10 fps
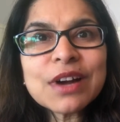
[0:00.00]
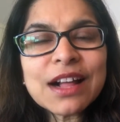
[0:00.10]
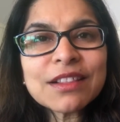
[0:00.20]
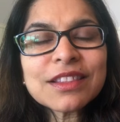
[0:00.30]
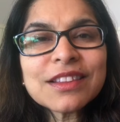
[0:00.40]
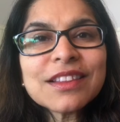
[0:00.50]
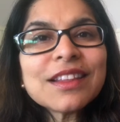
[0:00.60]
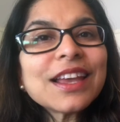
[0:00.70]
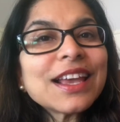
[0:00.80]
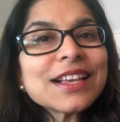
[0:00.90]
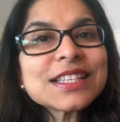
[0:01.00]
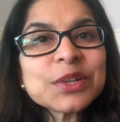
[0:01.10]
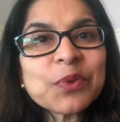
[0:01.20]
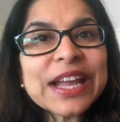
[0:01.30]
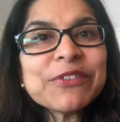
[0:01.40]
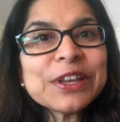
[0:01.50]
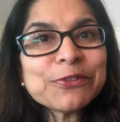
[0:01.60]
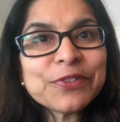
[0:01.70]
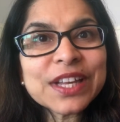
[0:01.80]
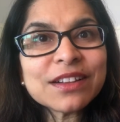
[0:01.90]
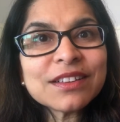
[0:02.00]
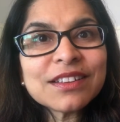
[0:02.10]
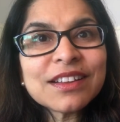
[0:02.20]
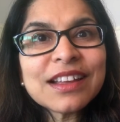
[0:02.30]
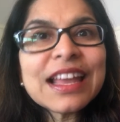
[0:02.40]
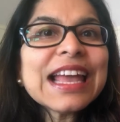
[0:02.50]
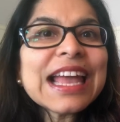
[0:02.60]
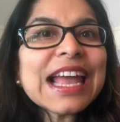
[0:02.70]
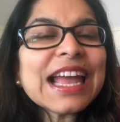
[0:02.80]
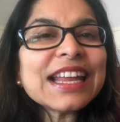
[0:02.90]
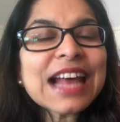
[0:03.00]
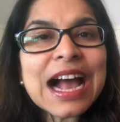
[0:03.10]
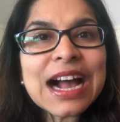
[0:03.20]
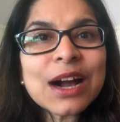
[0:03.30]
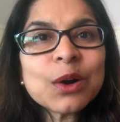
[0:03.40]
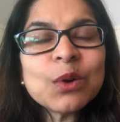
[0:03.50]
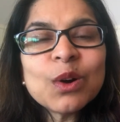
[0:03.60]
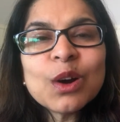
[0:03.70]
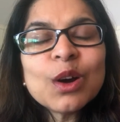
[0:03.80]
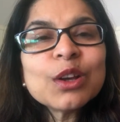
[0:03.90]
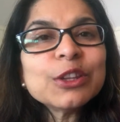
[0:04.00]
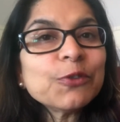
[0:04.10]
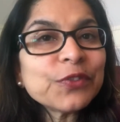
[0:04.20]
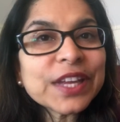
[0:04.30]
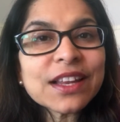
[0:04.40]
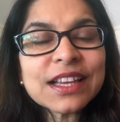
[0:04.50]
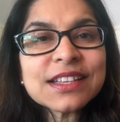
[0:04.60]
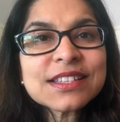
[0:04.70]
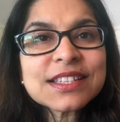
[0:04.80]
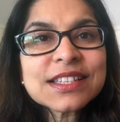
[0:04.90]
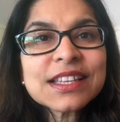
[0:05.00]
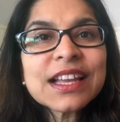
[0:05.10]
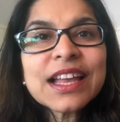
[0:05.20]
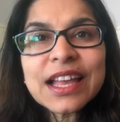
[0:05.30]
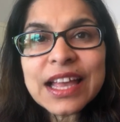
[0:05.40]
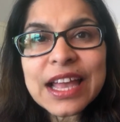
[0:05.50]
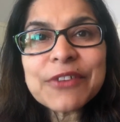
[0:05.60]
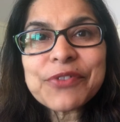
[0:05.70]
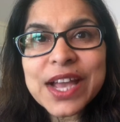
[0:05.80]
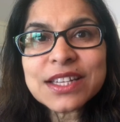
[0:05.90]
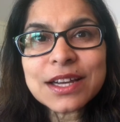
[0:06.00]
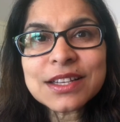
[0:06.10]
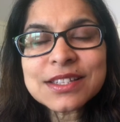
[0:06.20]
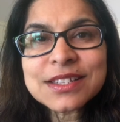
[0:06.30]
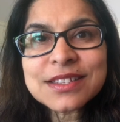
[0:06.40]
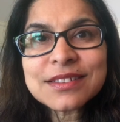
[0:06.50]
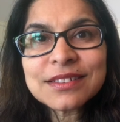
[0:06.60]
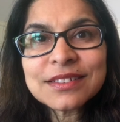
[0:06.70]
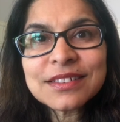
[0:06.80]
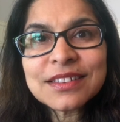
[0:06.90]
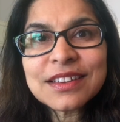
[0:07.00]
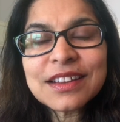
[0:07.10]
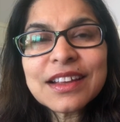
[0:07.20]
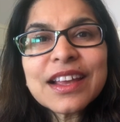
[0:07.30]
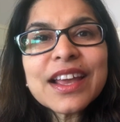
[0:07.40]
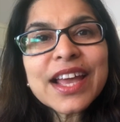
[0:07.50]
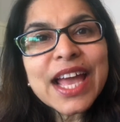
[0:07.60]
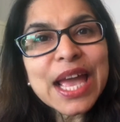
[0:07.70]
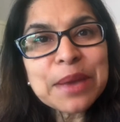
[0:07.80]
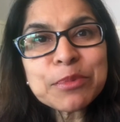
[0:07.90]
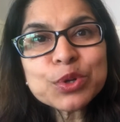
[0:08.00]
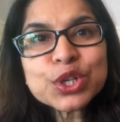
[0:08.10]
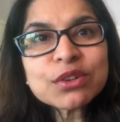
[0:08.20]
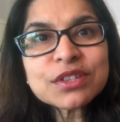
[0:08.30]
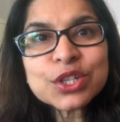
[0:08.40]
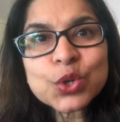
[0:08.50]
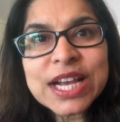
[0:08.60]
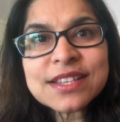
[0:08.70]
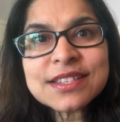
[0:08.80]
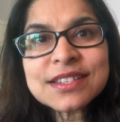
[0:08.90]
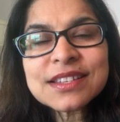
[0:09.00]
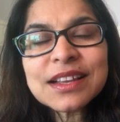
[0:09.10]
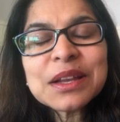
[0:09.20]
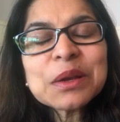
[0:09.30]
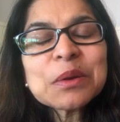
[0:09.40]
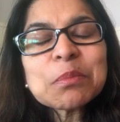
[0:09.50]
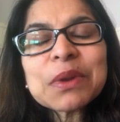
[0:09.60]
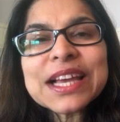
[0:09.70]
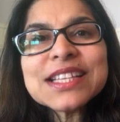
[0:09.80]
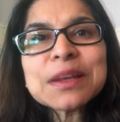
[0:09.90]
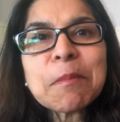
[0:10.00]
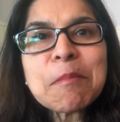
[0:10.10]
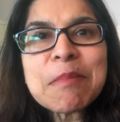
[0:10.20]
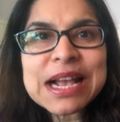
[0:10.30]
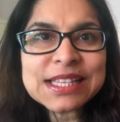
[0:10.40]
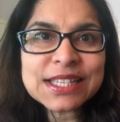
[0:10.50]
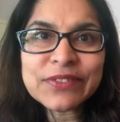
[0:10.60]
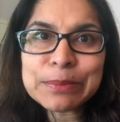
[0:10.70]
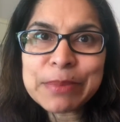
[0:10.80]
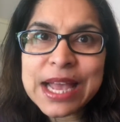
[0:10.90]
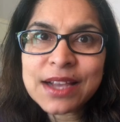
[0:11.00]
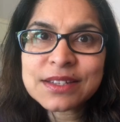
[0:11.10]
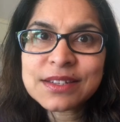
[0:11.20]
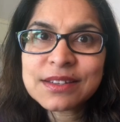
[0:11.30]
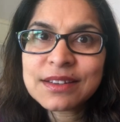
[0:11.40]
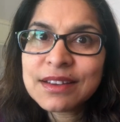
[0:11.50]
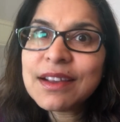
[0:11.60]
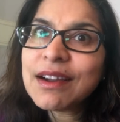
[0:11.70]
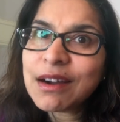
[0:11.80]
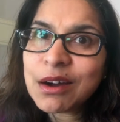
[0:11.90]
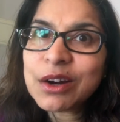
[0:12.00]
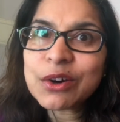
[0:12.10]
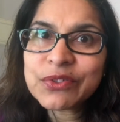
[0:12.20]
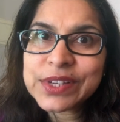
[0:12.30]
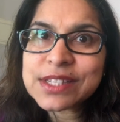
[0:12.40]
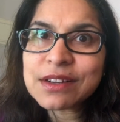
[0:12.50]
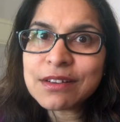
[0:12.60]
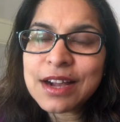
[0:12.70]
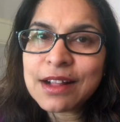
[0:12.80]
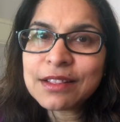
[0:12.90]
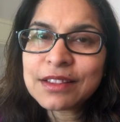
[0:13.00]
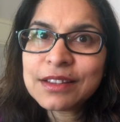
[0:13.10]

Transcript: health is the way we feel and how the feelings affect us. Emotional stress plays a massive impact on our physical health.